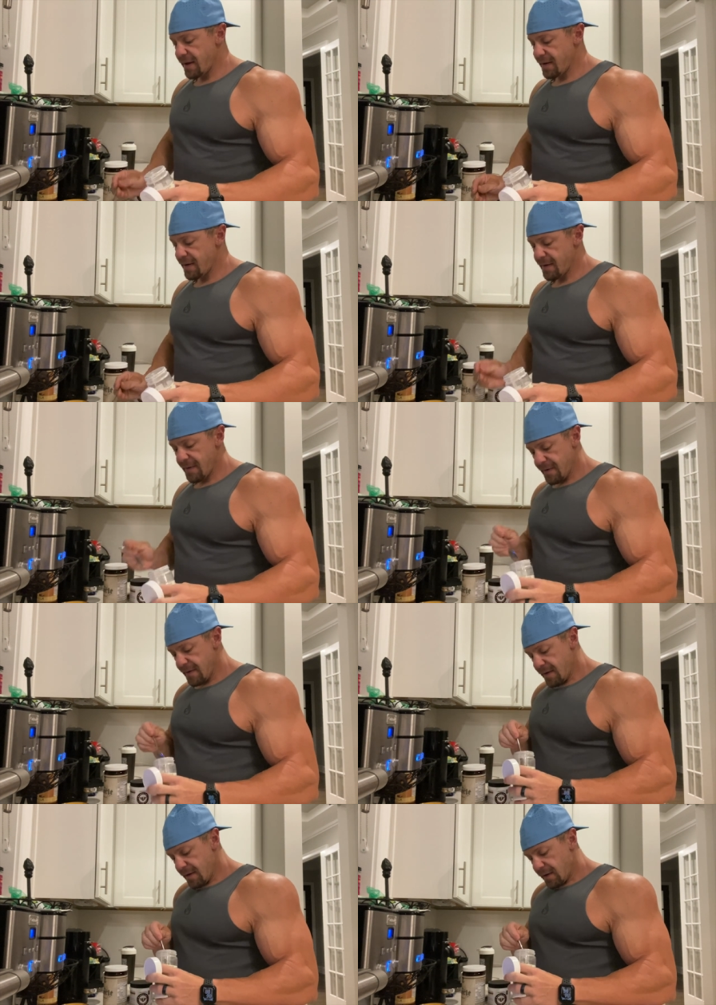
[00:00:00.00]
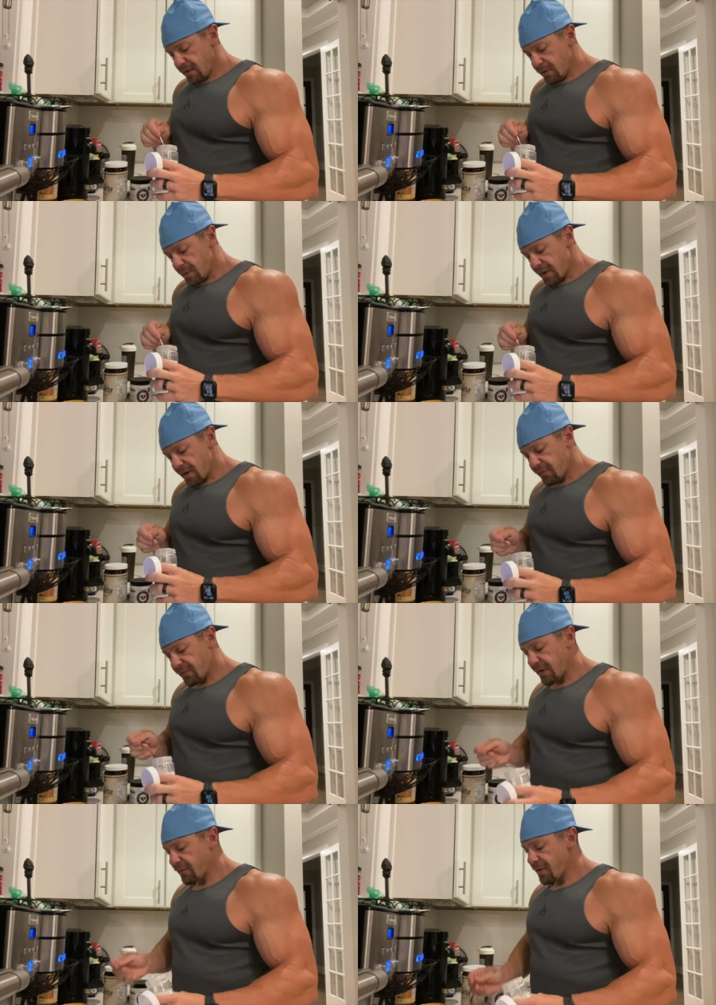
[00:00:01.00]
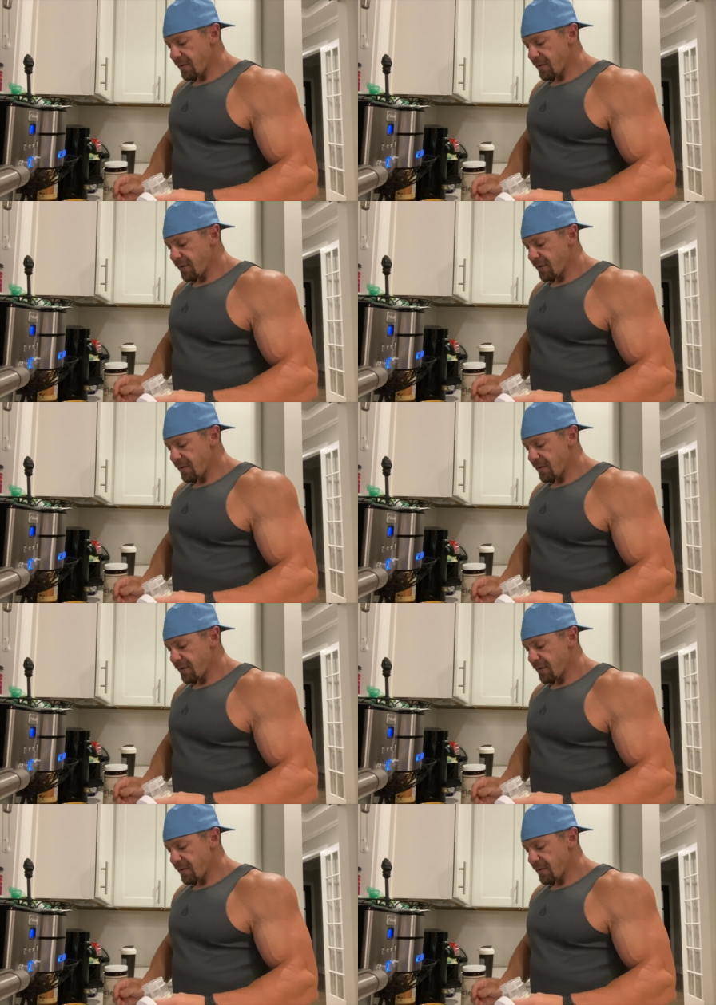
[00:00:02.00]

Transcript: a little bit of that flavor.